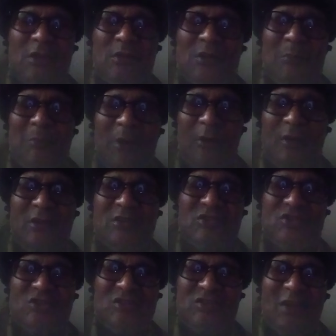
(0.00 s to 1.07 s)
in American
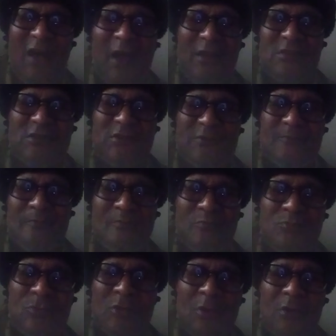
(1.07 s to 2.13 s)
society.
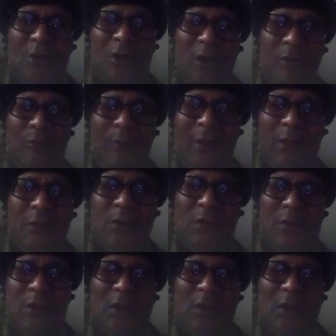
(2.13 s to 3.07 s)
All right?